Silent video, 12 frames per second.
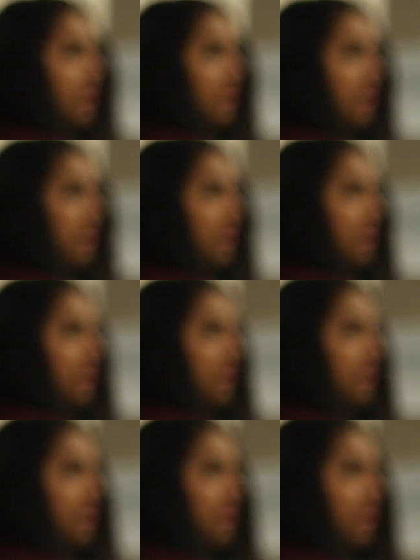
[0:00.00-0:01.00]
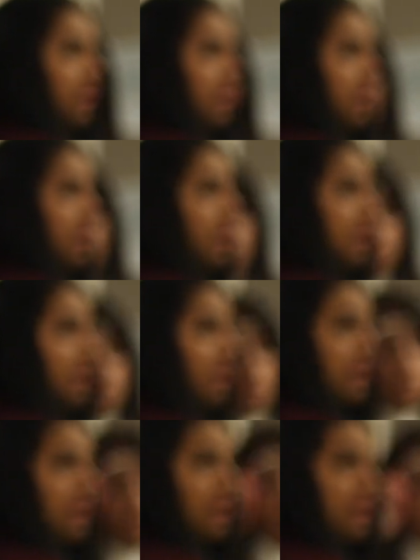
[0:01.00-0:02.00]

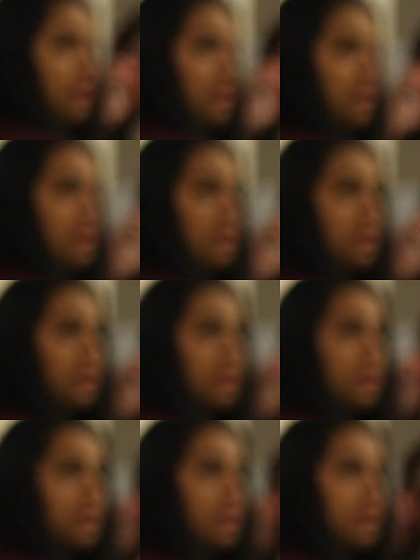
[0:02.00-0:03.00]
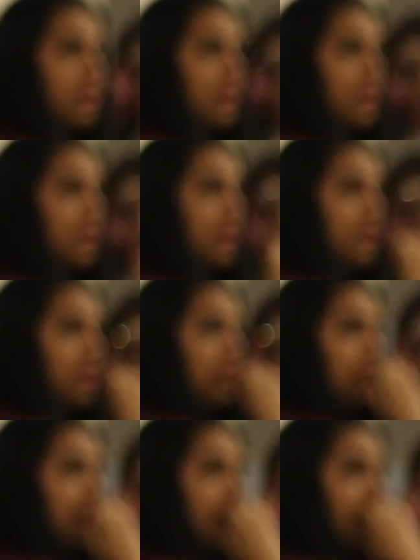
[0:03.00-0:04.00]

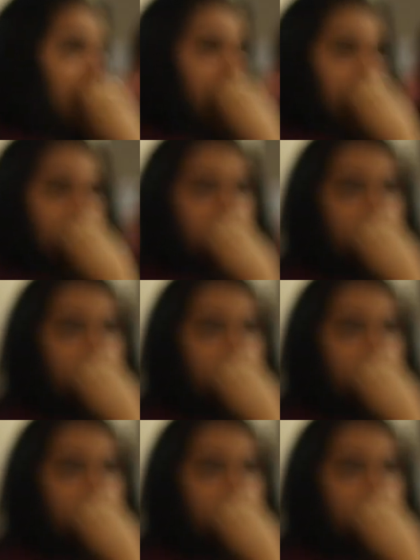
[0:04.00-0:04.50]
No words are spoken by the person on screen.